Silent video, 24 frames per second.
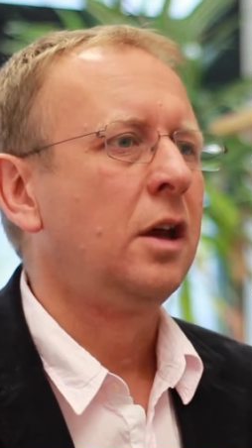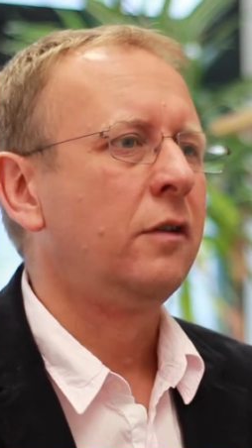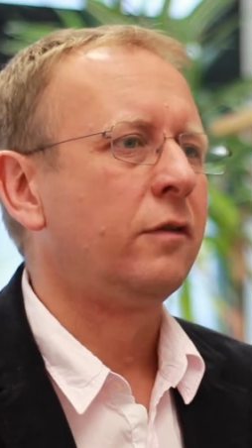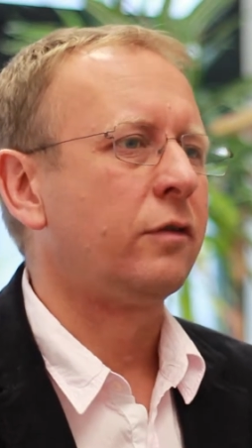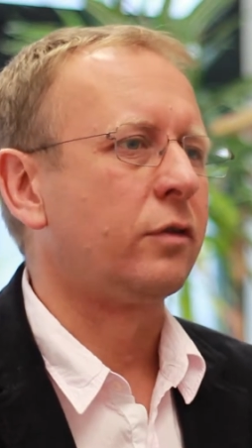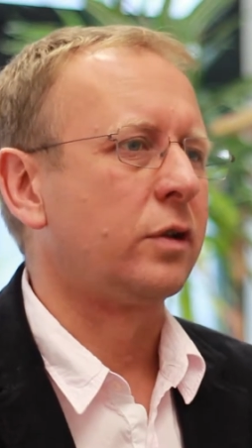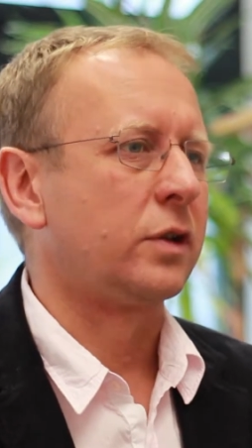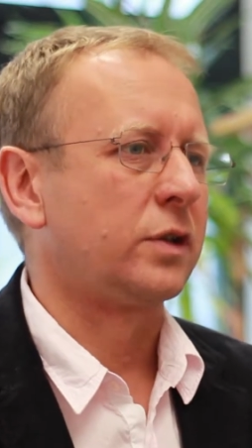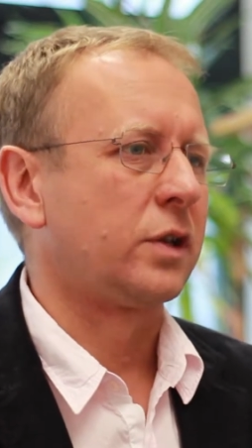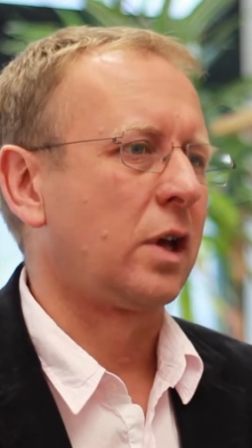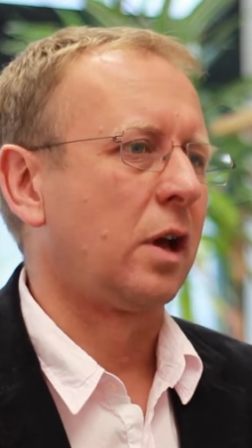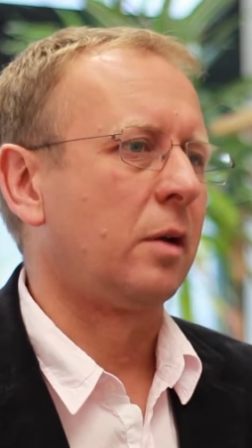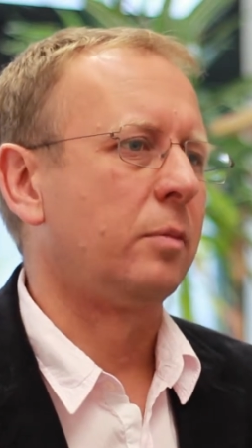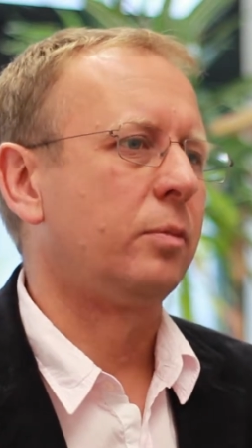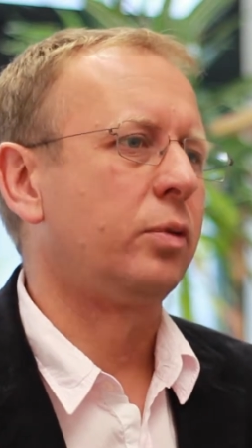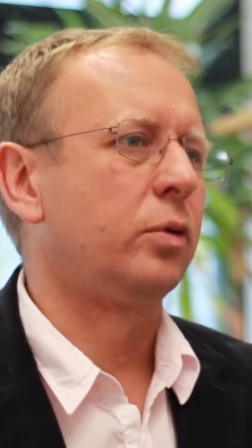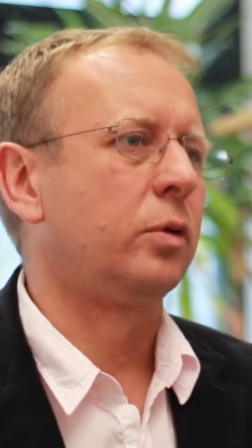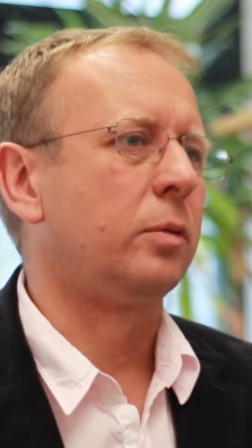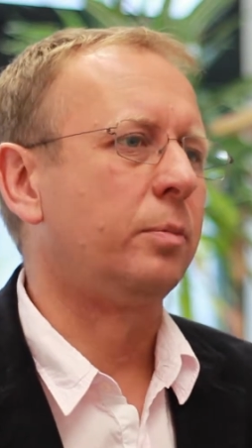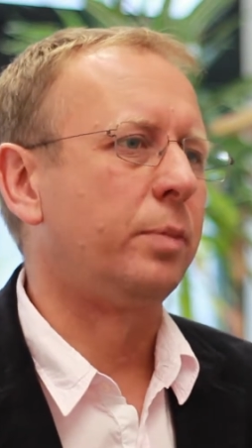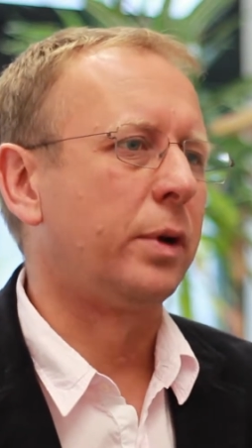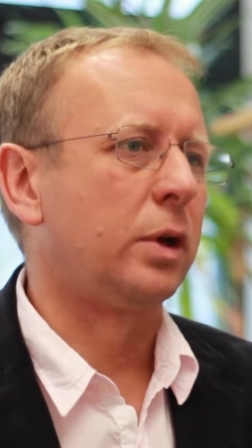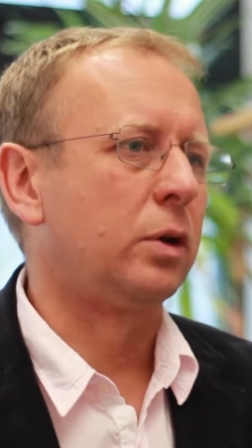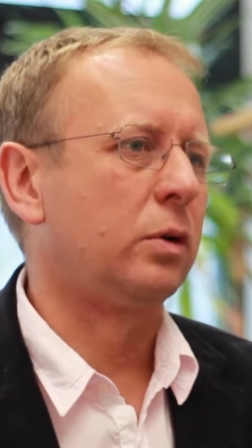for
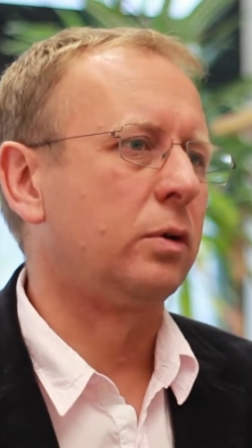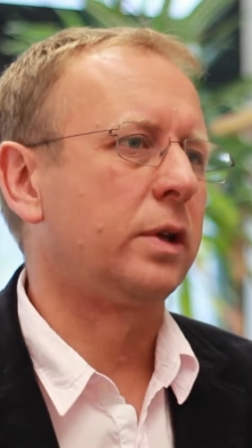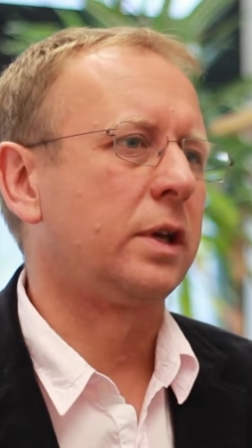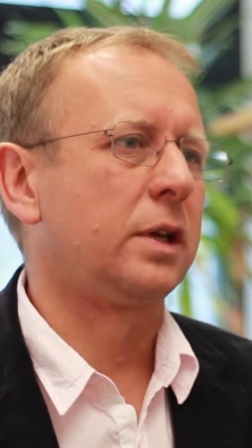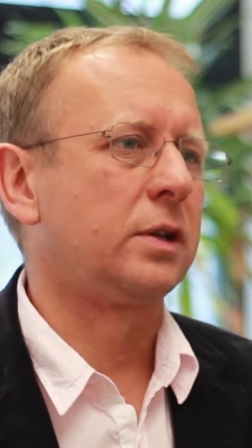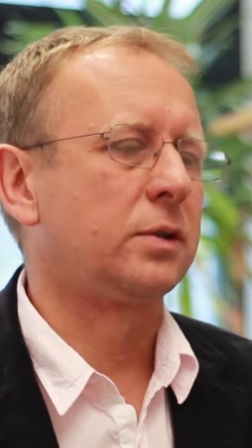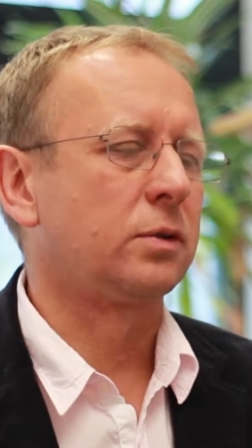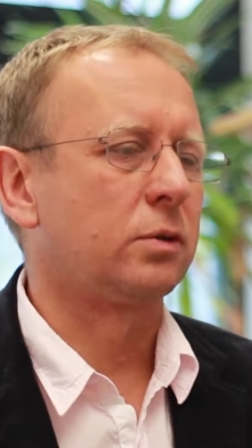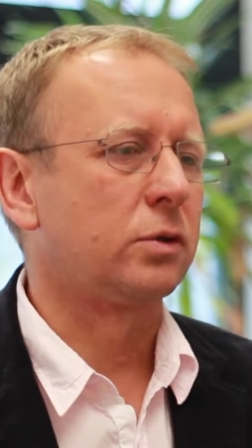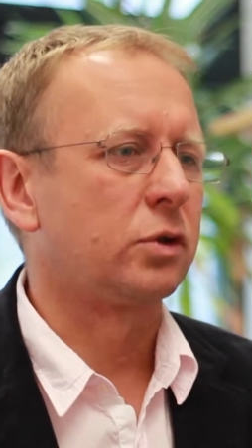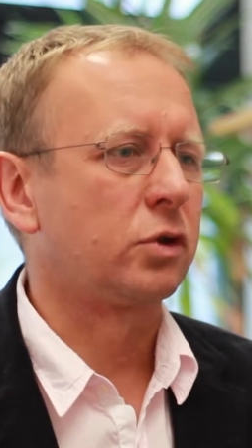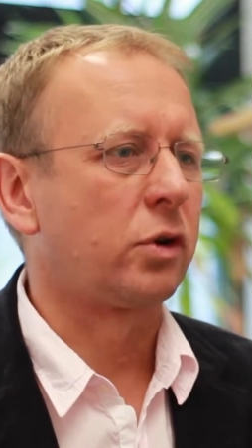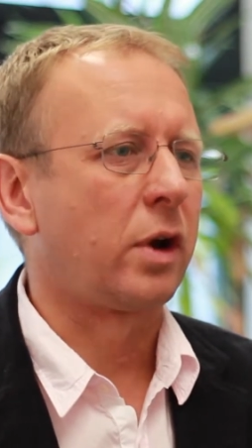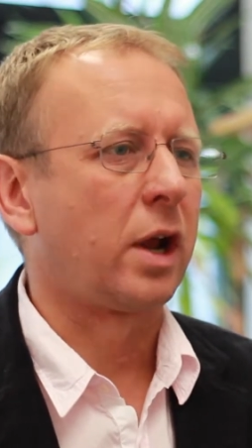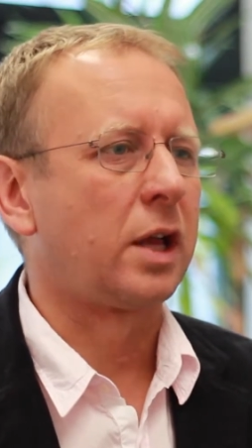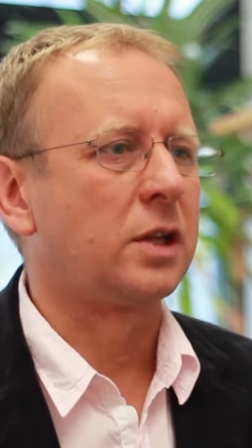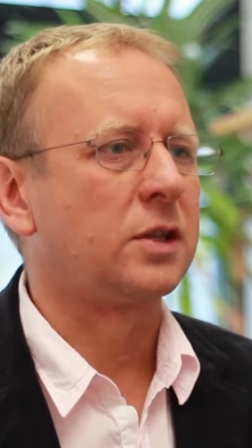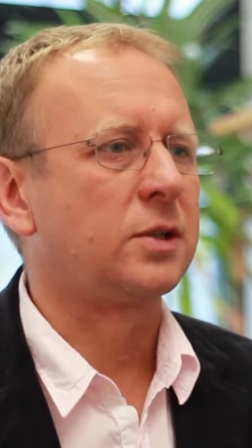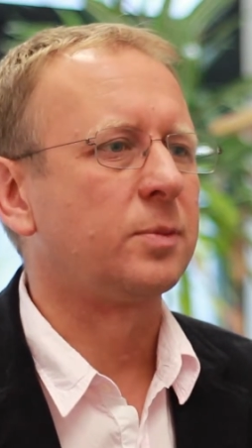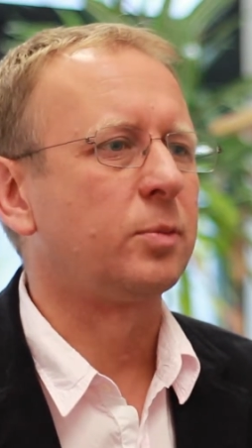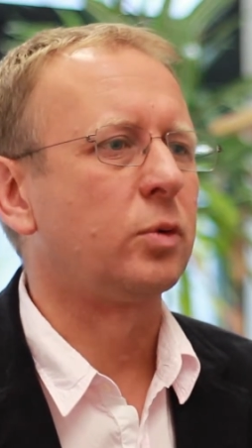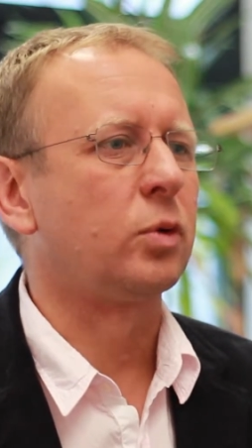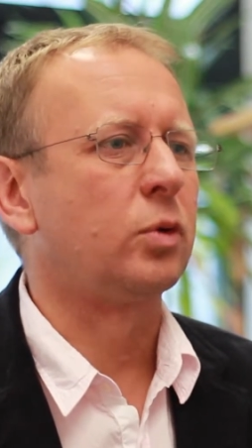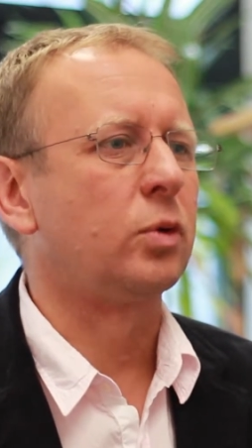example, buildings or
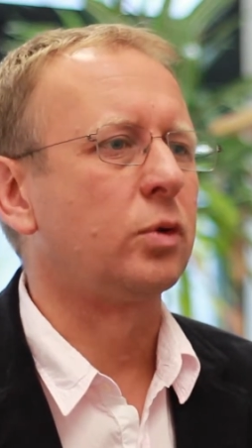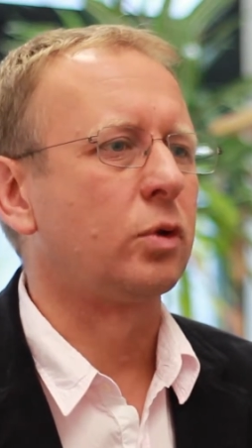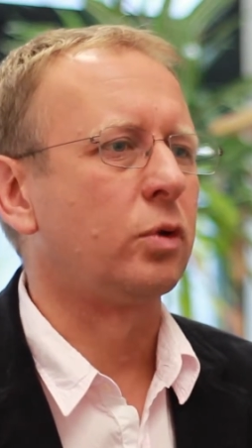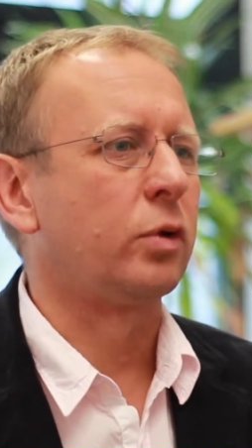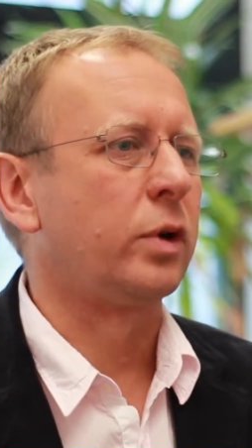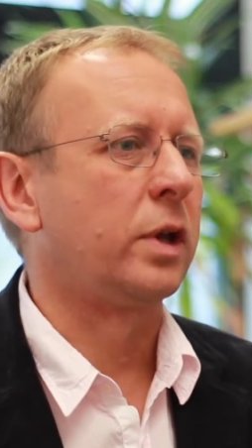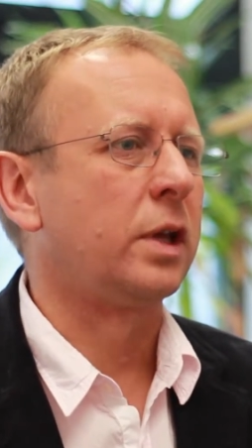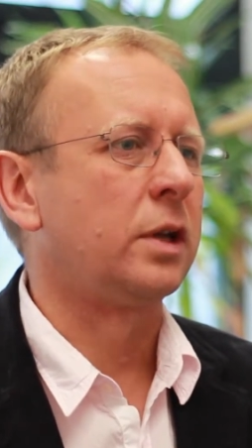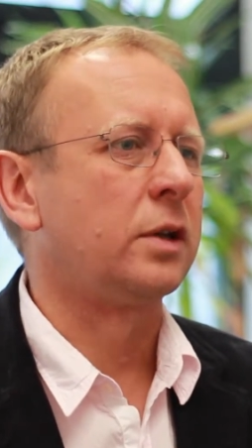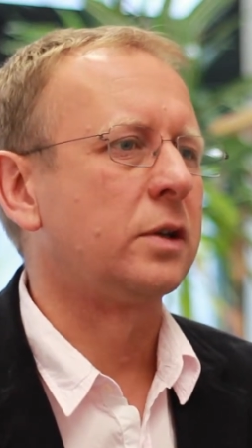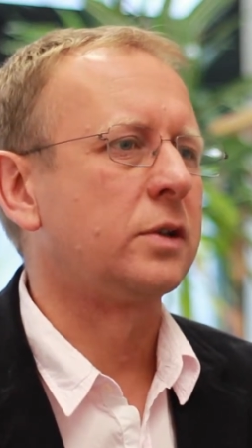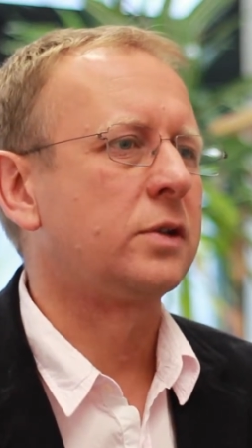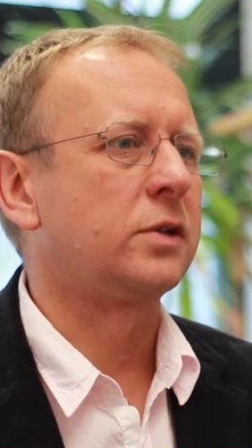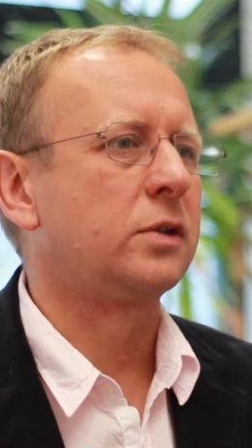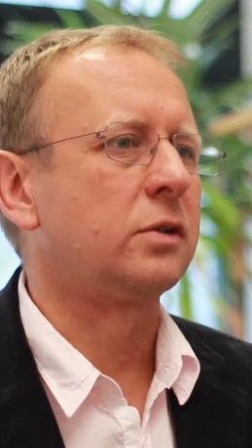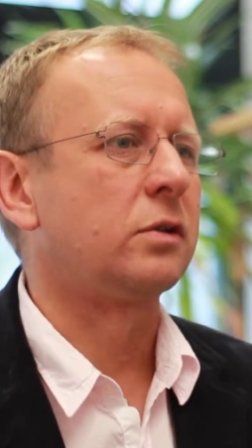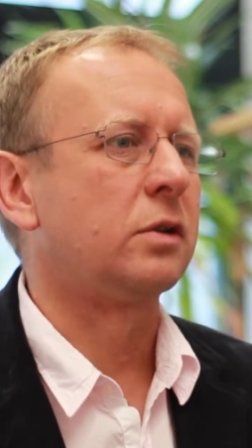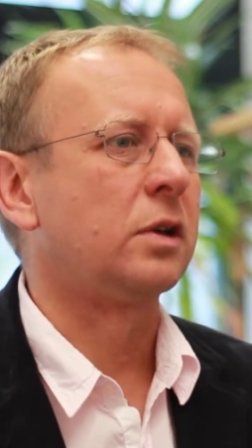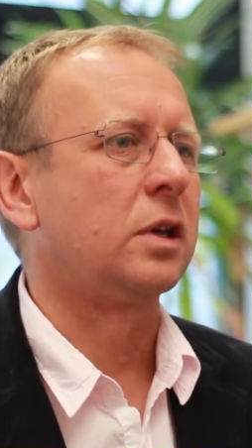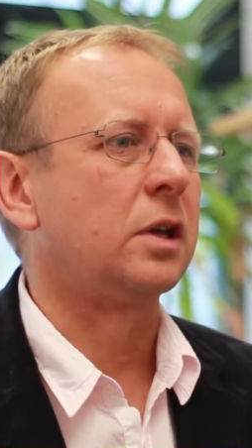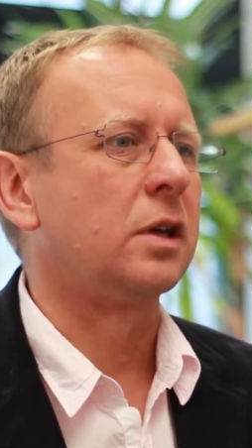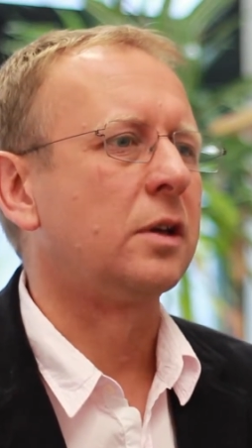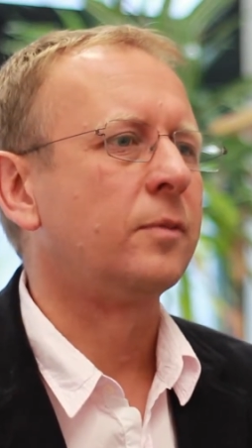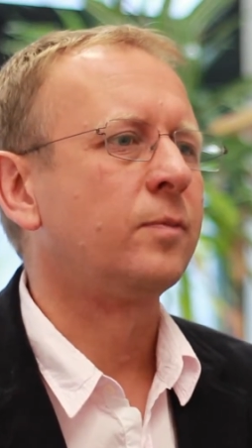transport or
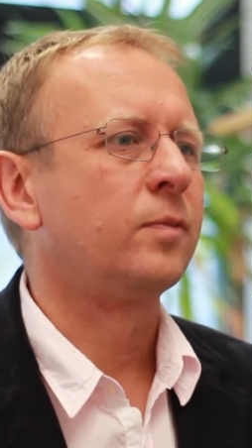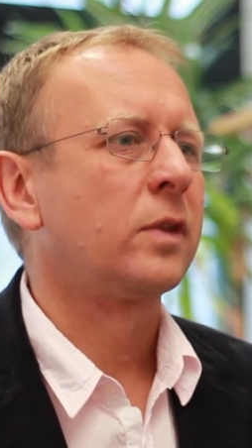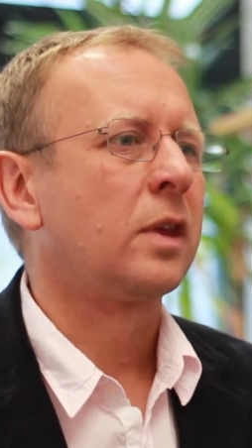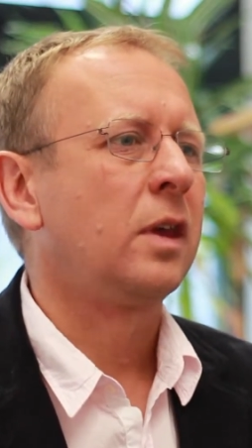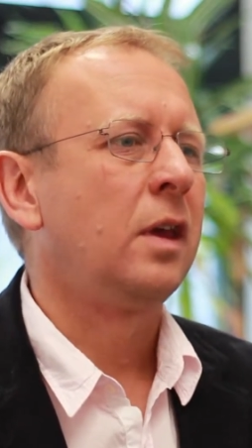industry.